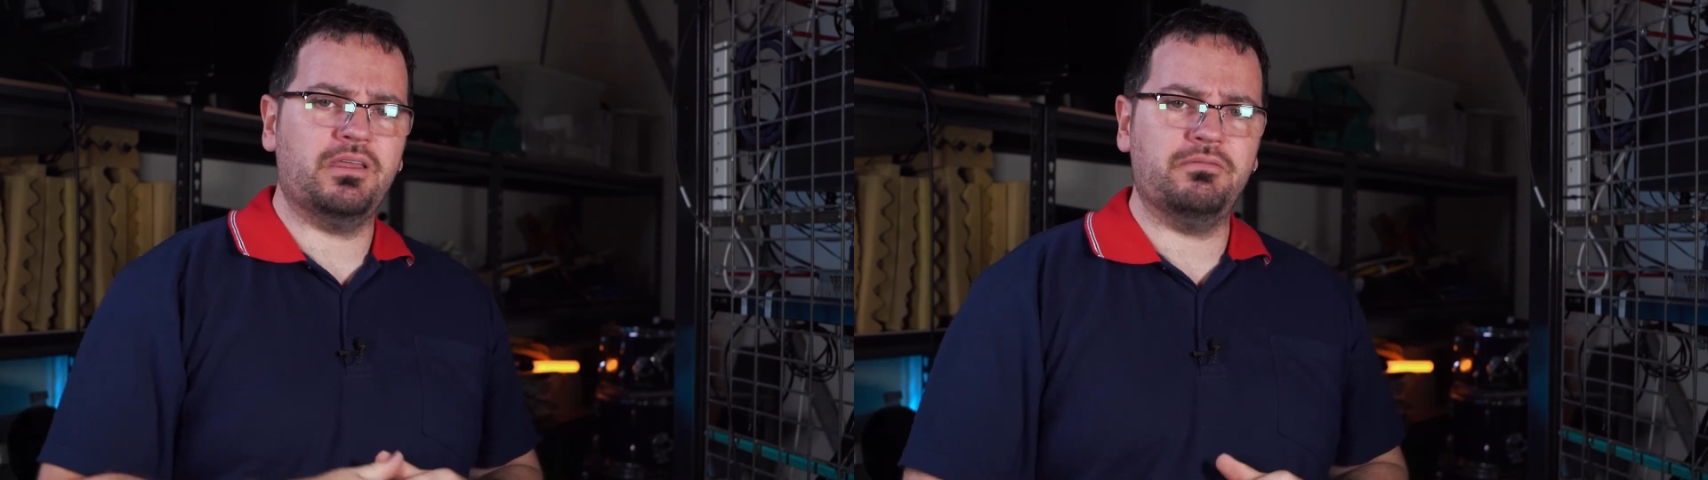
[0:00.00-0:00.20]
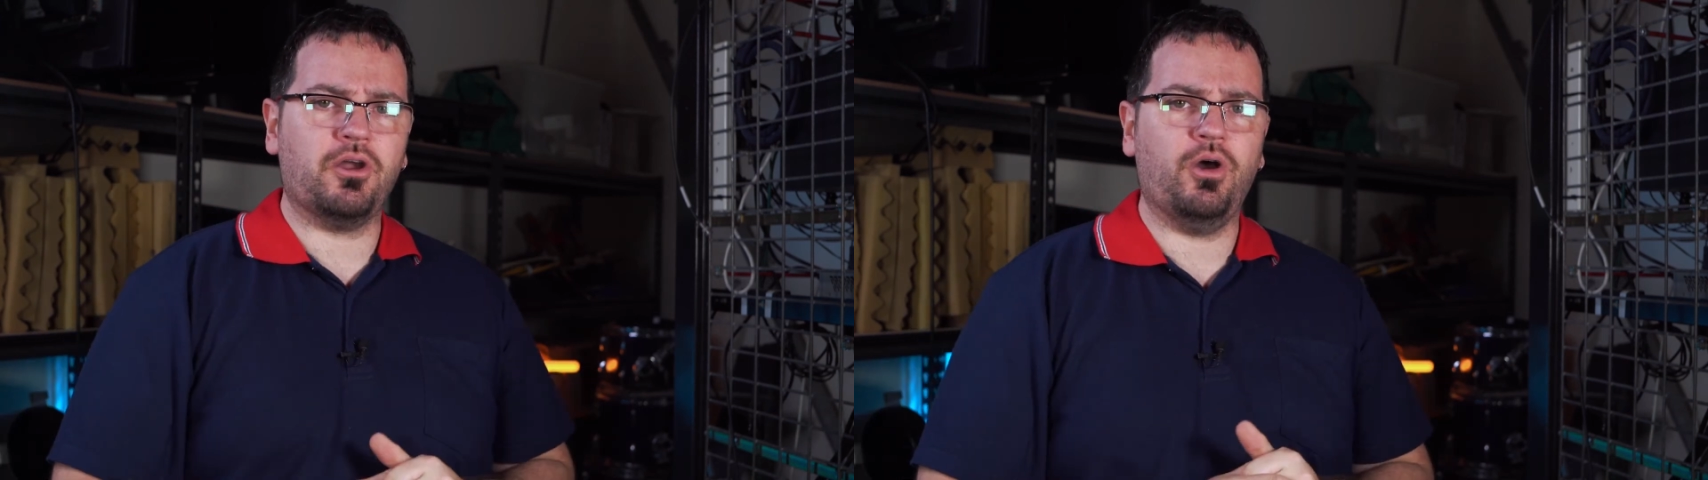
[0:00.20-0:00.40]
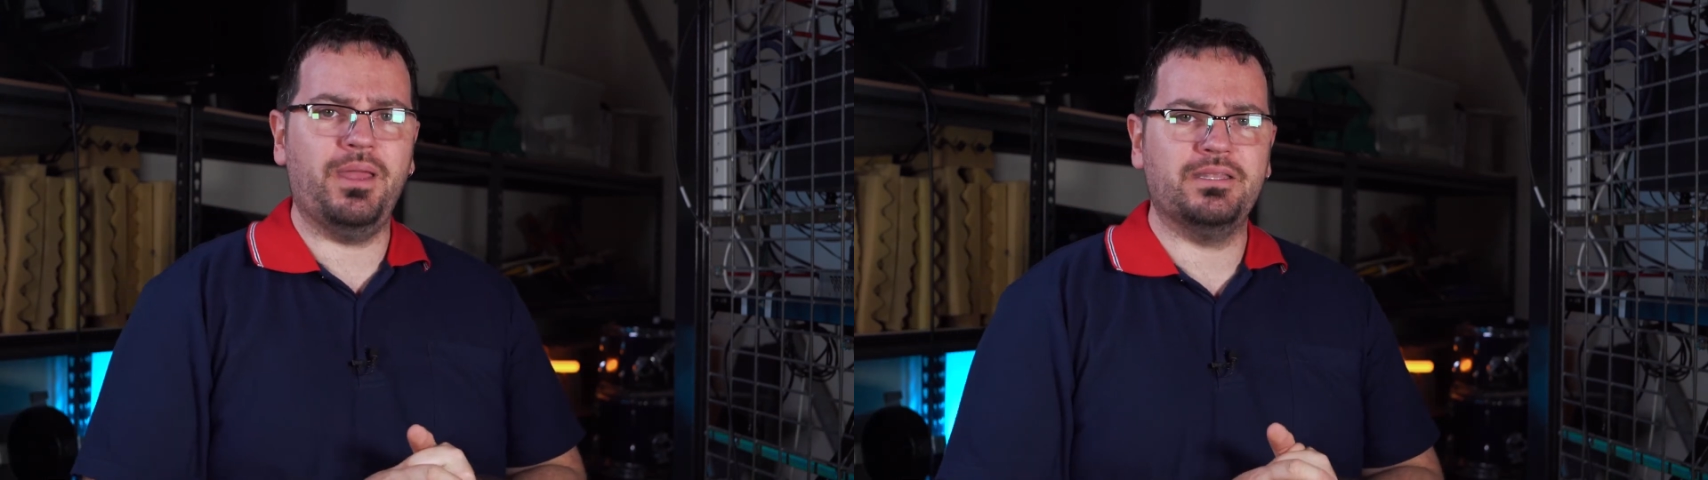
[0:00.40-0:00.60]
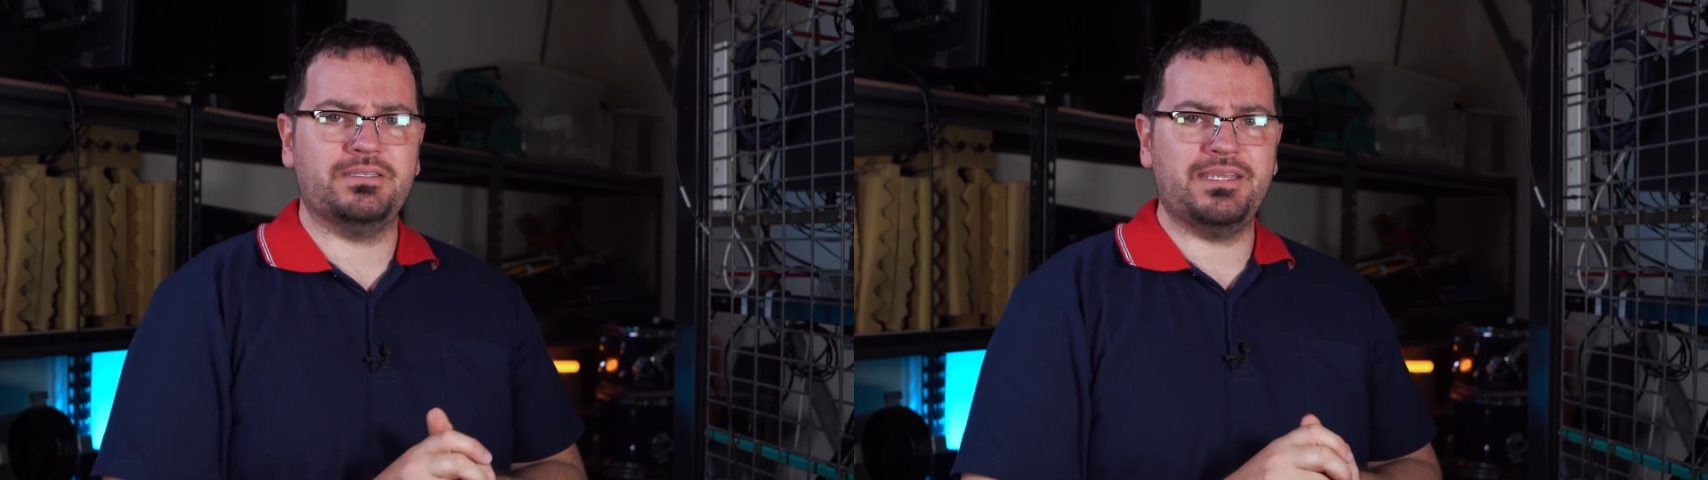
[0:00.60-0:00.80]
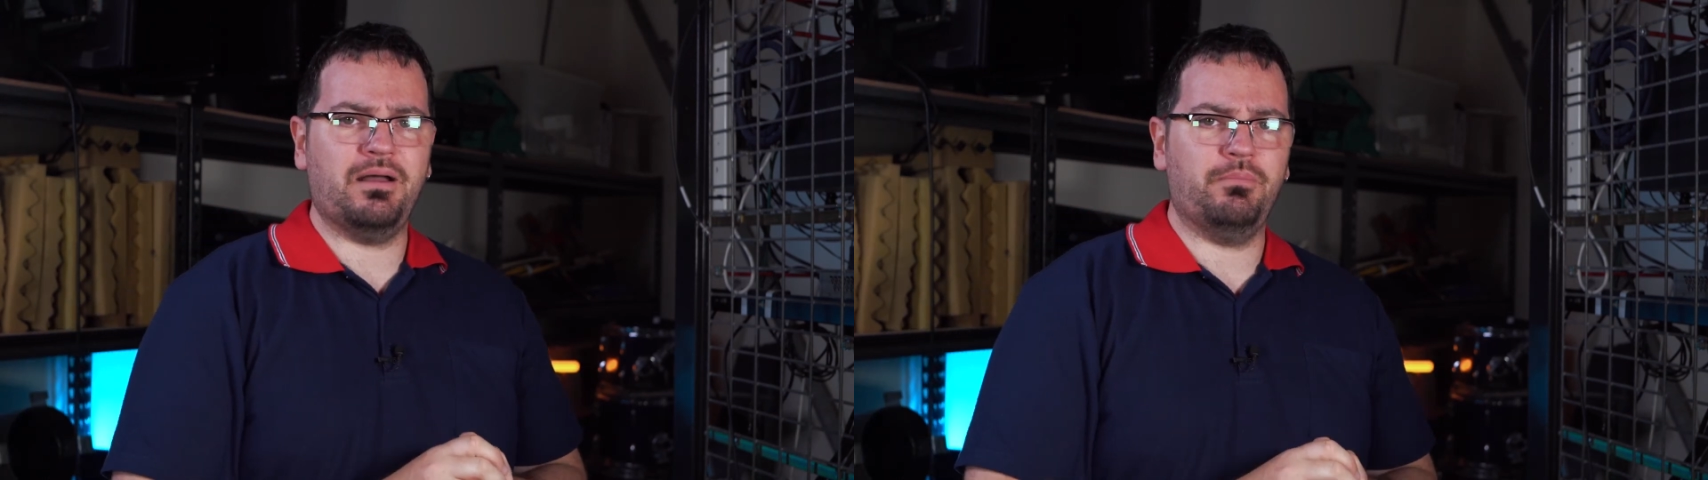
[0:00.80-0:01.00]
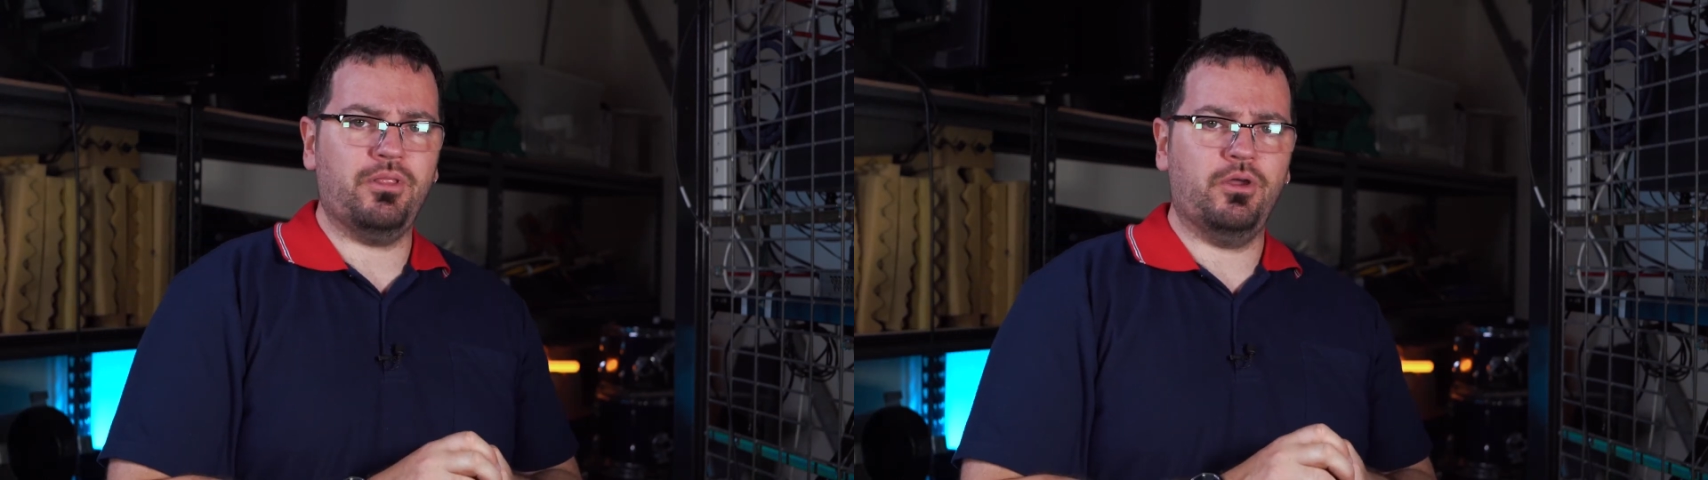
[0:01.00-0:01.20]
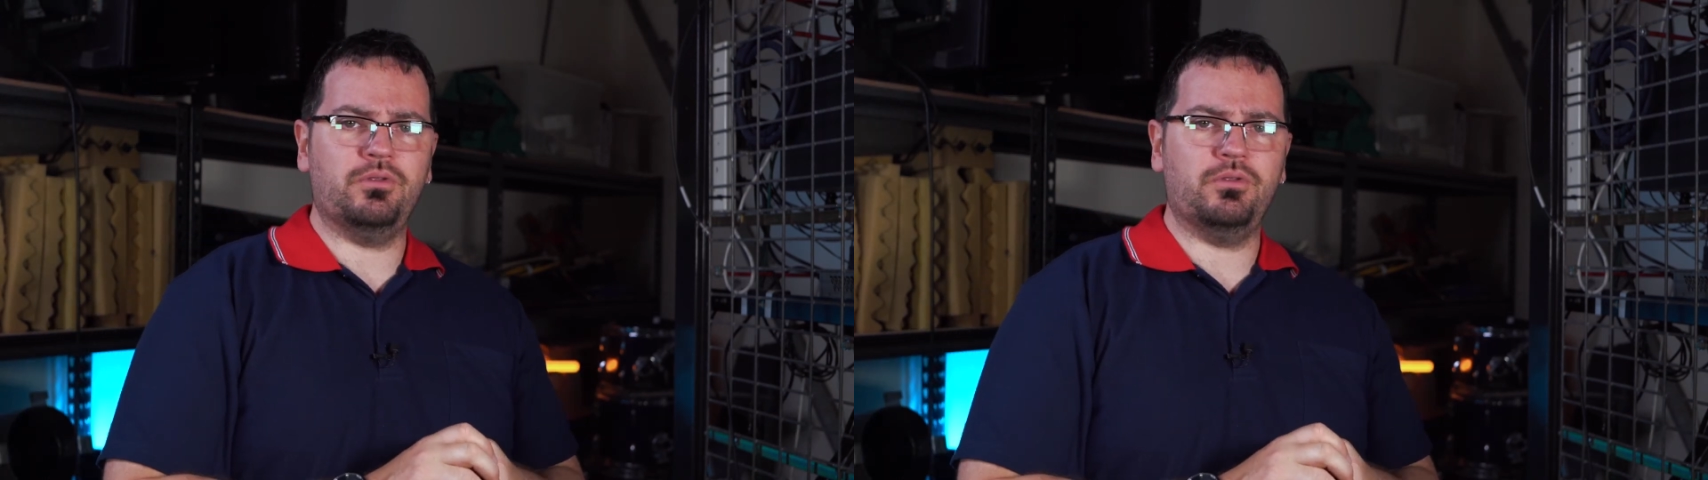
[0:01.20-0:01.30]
leave a comment down below